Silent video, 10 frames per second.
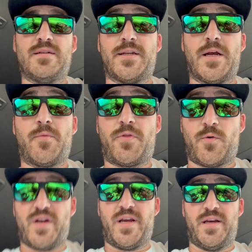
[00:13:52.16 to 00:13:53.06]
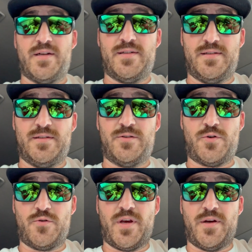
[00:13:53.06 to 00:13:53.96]
Number 3,
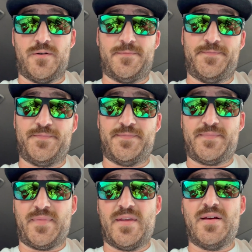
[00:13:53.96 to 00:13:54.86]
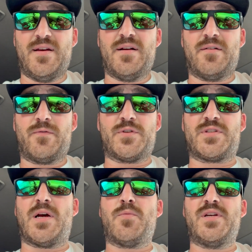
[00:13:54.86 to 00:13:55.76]
Drew Gill. For
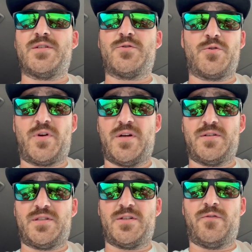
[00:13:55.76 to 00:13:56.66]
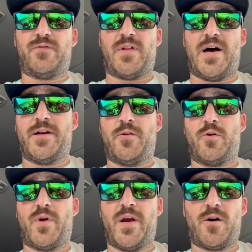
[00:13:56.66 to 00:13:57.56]
some reason, Drew Gill is still flying under the
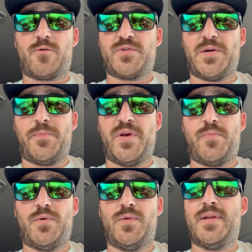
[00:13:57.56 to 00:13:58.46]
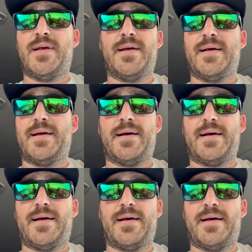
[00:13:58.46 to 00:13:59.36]
radar with some people.
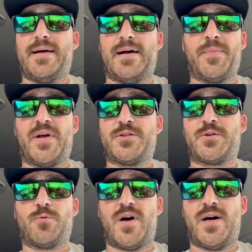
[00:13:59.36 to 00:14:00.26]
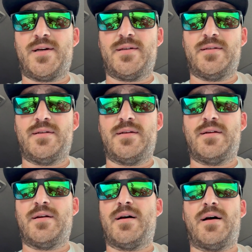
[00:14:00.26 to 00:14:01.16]
I'm not sure why.
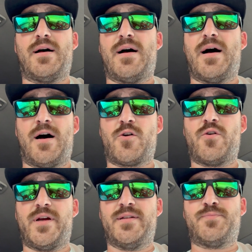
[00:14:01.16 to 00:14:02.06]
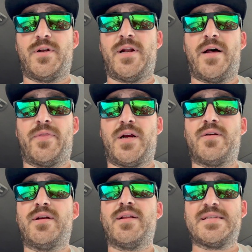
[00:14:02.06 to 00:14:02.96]
I'll go ahead and put it out there.
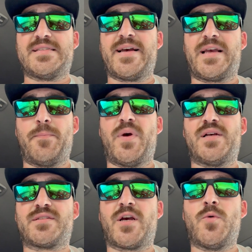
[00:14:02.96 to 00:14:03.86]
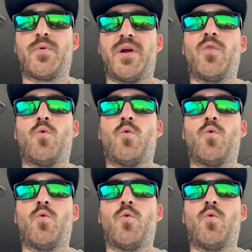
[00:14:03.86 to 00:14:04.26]
Second best scoper in the